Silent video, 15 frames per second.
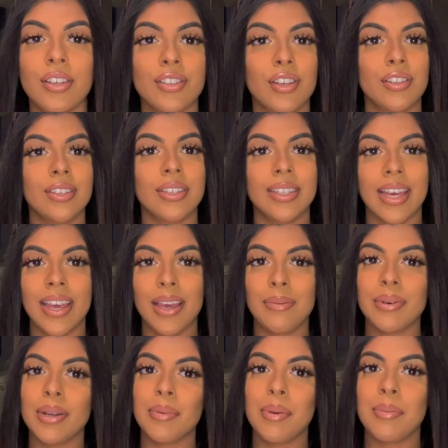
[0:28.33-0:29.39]
So today I'm
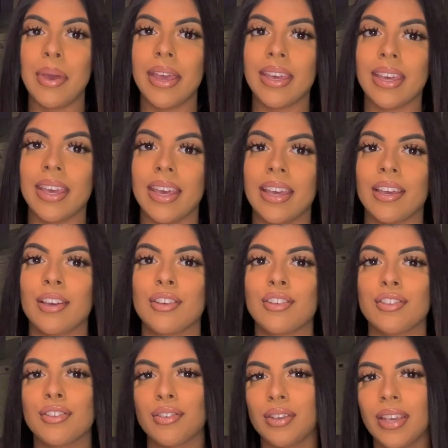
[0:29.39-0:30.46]
going to be making
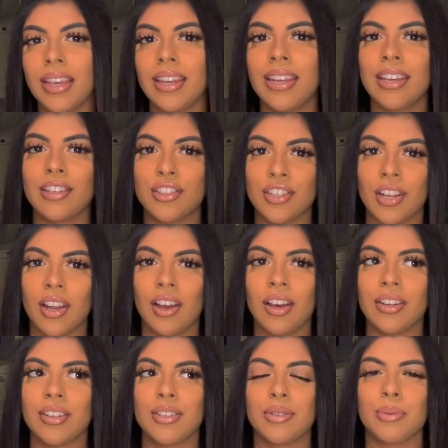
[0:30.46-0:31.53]
zucchini
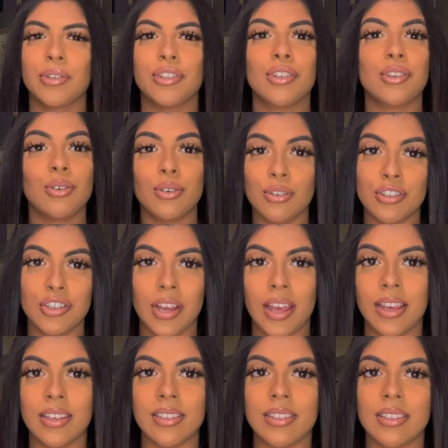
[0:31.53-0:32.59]
enchiladas, which are courgettes.
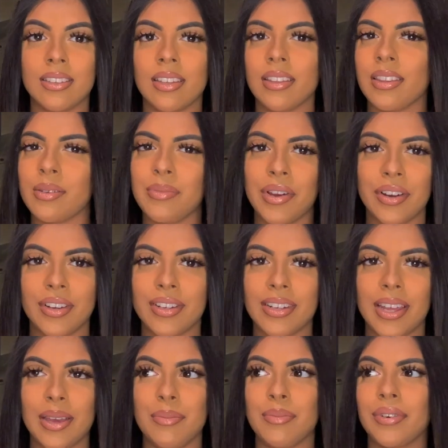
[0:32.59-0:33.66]
That's like the American
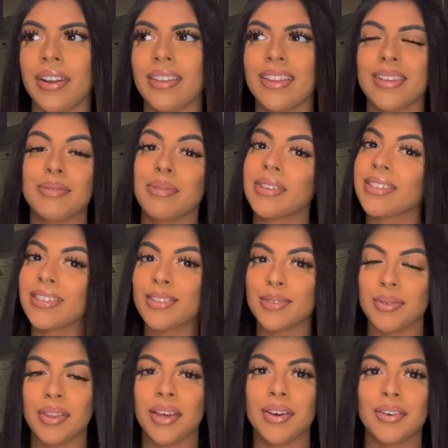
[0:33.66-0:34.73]
name, but like that's basically
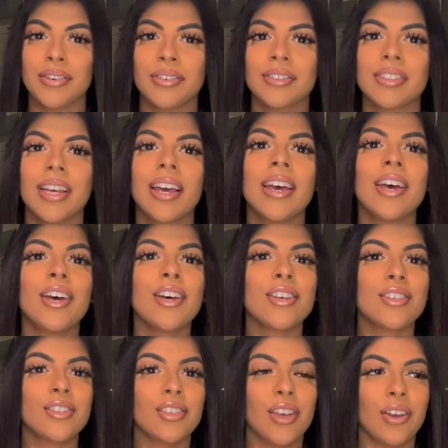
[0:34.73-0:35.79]
just what they're called.
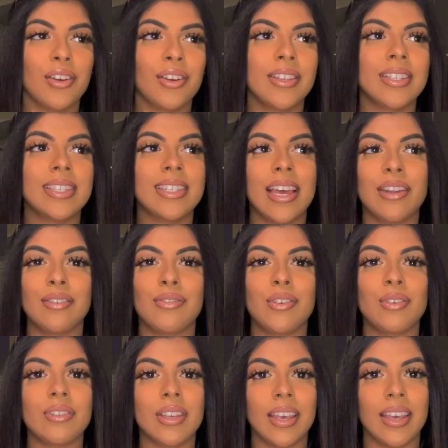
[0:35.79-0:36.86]
So instead of
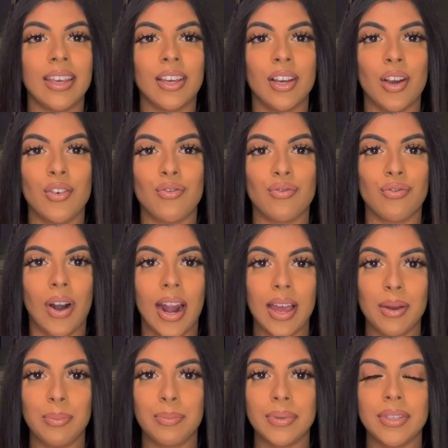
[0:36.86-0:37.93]
using
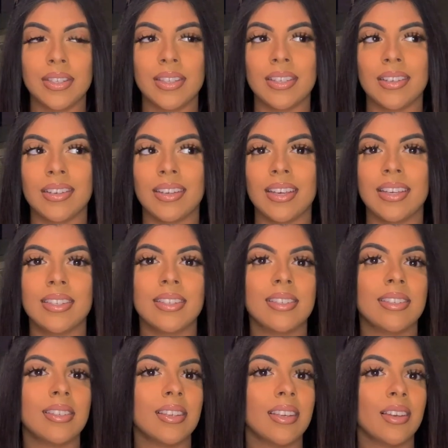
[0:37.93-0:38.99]
wraps,
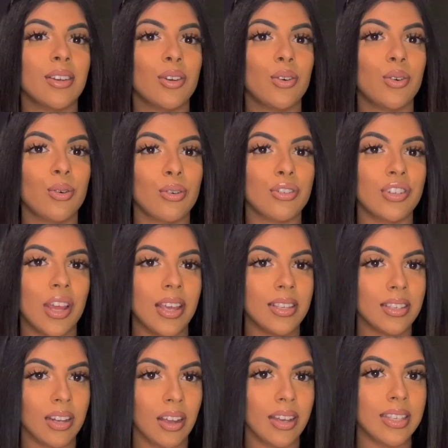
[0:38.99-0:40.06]
it's courgette
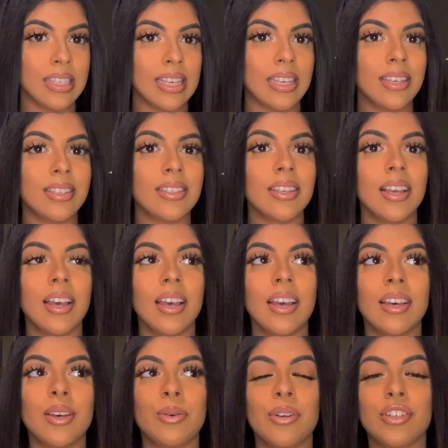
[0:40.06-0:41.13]
slices,
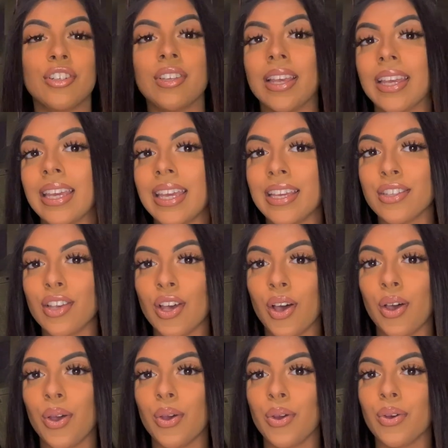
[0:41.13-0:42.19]
which is like
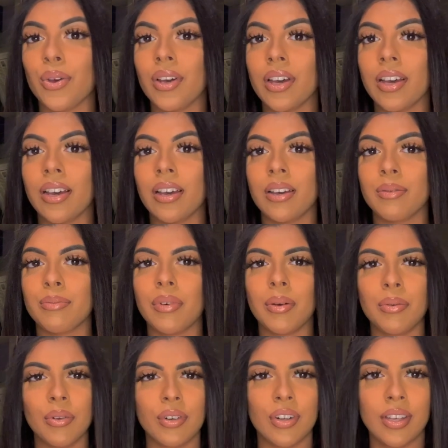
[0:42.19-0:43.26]
keto.
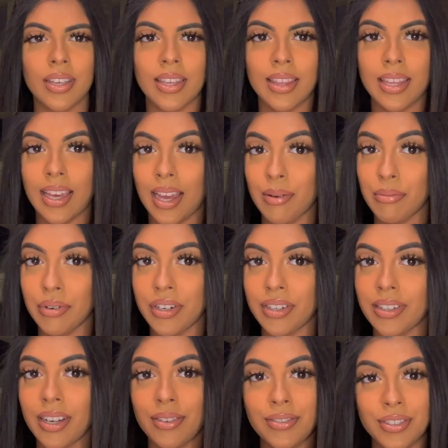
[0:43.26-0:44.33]
I'm not looking in the camera,
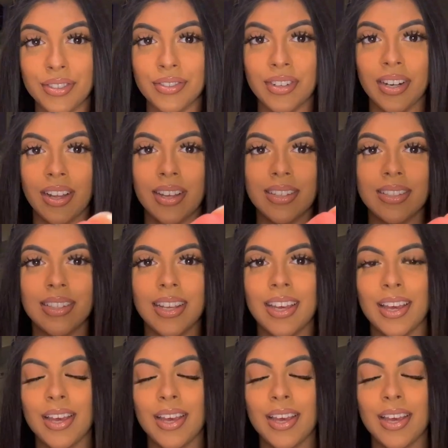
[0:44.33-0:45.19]
I've just realized.